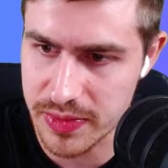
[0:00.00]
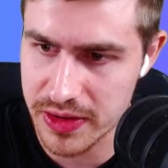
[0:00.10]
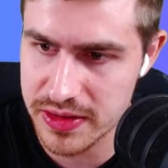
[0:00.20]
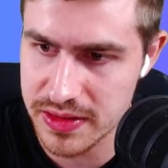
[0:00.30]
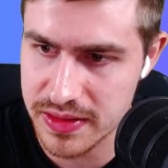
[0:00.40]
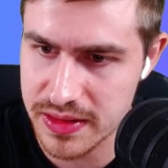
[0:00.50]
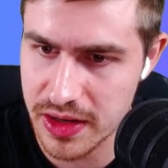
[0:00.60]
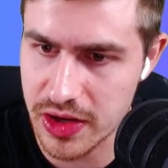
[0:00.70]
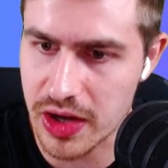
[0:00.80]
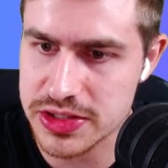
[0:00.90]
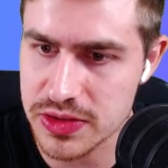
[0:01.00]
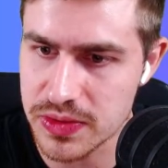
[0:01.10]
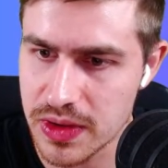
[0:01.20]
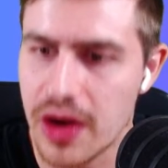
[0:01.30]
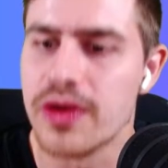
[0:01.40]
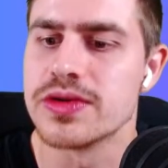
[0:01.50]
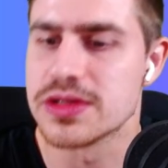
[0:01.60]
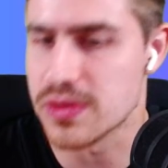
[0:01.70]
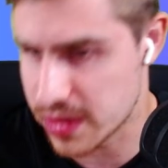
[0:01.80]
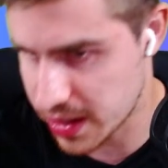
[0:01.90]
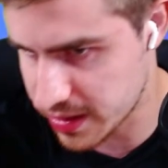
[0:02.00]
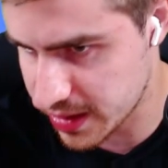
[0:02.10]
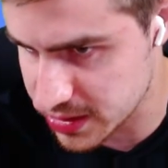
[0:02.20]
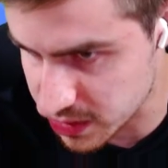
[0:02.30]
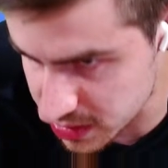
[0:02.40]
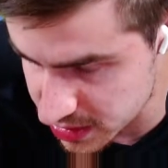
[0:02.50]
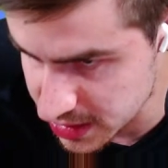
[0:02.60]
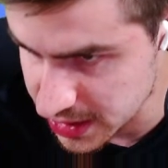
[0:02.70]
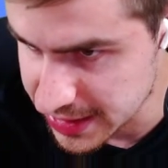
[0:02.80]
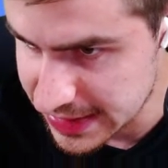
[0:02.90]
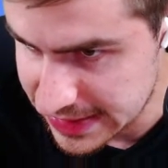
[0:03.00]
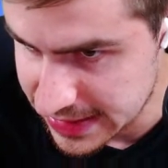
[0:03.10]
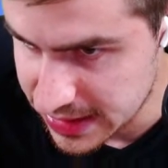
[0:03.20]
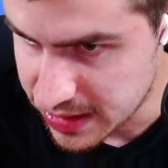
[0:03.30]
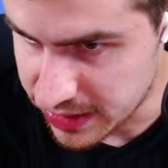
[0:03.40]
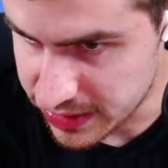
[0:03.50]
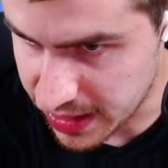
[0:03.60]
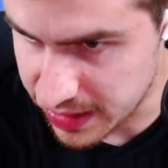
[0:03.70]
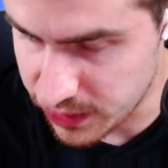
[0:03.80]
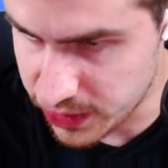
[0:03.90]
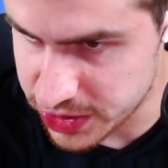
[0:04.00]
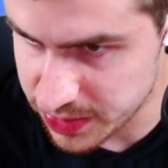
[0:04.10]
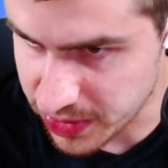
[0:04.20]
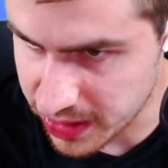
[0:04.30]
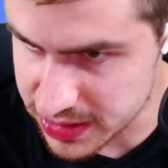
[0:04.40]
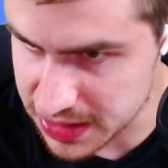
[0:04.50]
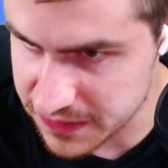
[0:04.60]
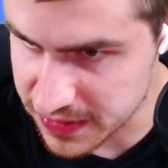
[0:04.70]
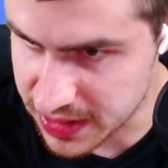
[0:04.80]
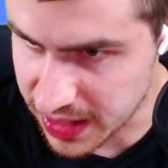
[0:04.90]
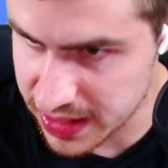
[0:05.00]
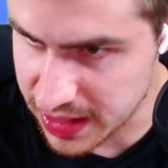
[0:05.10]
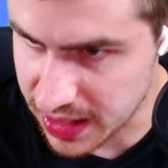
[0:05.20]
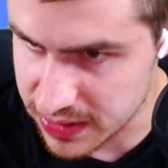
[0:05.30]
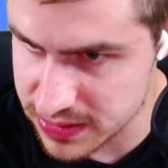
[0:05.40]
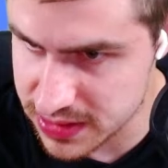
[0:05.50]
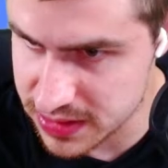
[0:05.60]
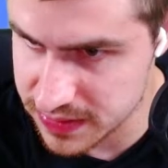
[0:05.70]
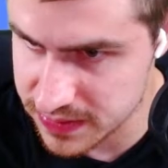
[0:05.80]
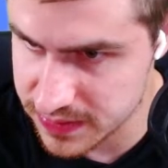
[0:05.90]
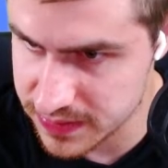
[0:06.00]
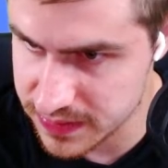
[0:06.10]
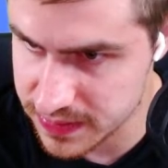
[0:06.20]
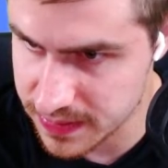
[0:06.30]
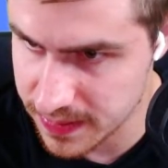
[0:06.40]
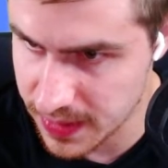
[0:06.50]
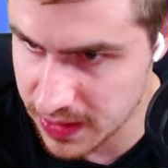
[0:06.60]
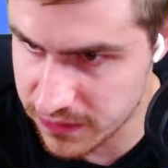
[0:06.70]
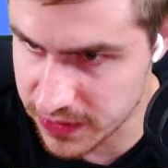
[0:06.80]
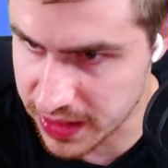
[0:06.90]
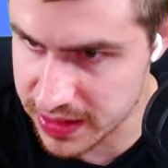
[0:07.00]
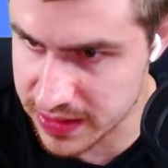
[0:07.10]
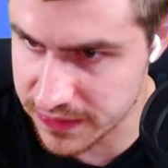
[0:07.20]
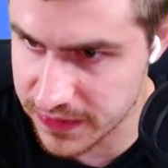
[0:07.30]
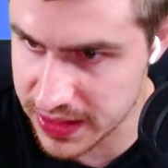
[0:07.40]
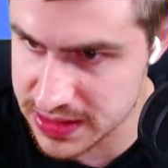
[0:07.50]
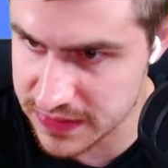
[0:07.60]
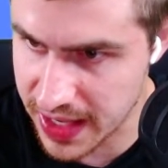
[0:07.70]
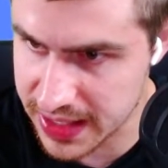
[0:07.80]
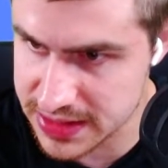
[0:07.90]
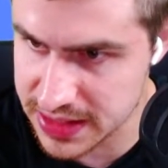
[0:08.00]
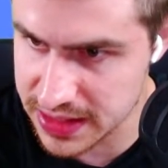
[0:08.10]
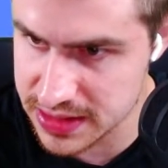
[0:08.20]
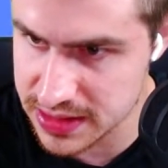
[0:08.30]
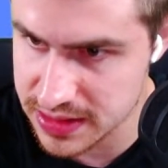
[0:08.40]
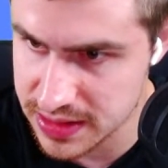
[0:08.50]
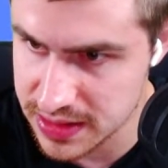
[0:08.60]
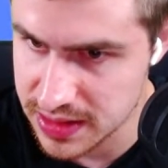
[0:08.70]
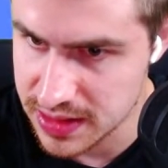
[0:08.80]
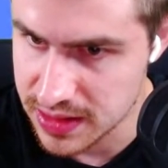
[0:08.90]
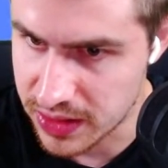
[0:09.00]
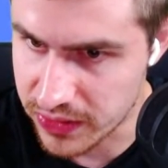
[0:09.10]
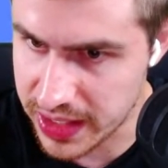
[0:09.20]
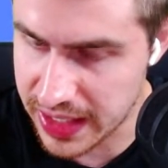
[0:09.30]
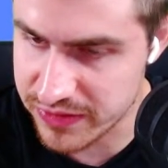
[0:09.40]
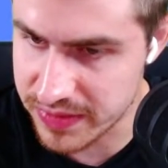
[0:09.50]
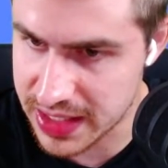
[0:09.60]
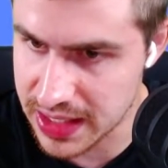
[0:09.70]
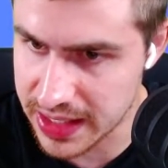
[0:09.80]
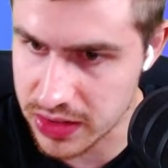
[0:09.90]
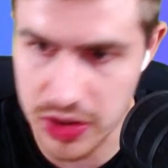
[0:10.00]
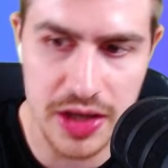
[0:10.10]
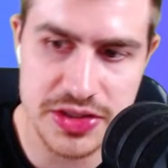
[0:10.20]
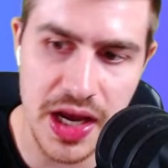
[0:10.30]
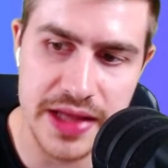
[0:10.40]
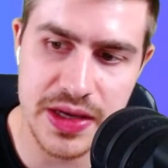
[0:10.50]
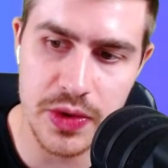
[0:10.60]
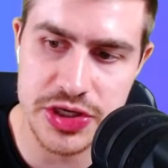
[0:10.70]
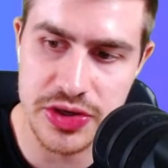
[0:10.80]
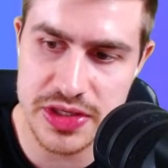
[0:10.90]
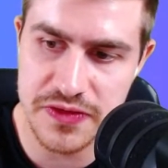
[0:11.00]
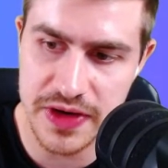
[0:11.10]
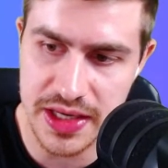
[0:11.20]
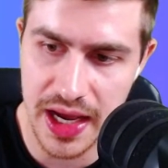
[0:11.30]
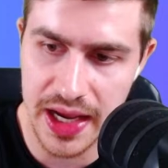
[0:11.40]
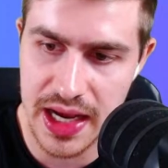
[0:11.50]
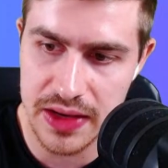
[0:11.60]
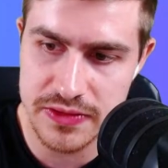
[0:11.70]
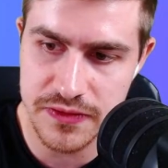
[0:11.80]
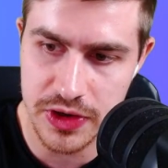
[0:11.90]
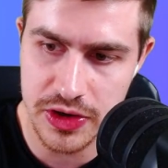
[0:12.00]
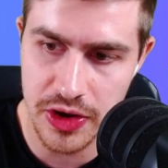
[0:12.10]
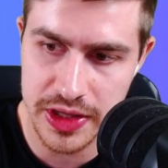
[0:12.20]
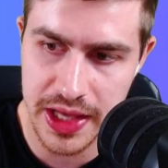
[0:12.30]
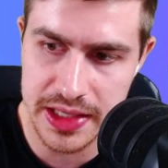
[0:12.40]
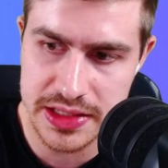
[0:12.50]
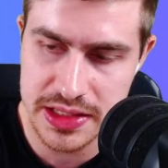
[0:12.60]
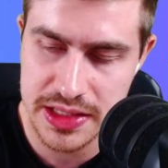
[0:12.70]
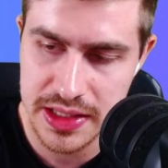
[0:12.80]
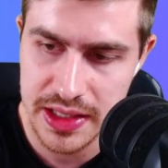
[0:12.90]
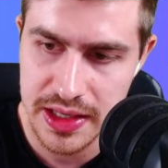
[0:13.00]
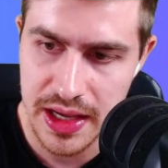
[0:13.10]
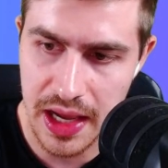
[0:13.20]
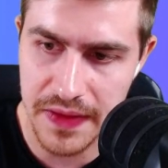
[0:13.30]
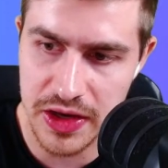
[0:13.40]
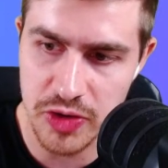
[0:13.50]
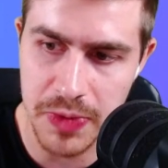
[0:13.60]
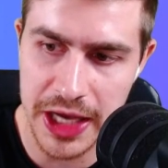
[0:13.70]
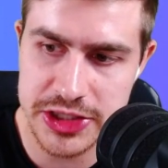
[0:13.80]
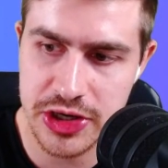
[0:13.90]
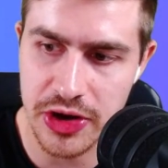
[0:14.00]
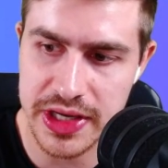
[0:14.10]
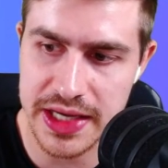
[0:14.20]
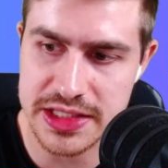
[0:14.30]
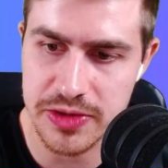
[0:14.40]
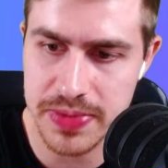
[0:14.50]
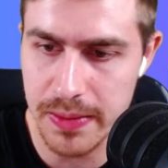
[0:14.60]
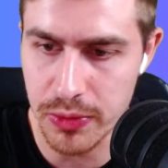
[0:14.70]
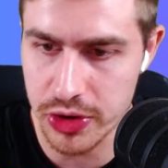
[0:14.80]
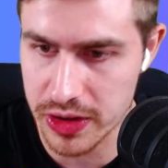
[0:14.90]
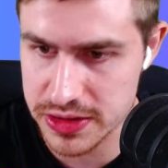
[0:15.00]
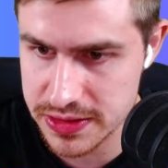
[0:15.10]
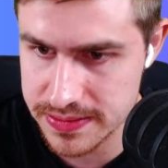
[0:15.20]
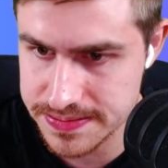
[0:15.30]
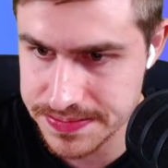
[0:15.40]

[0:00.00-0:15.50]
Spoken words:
both? Yeah, so okay, thanks, Will. Okay, would you prioritize Van Dijk out for another defensive asset? Already have Mikalenko. Yeah, so I think what you do is Van Dijk out for Kerkez, and then you bench Kerkez and you play Munoz.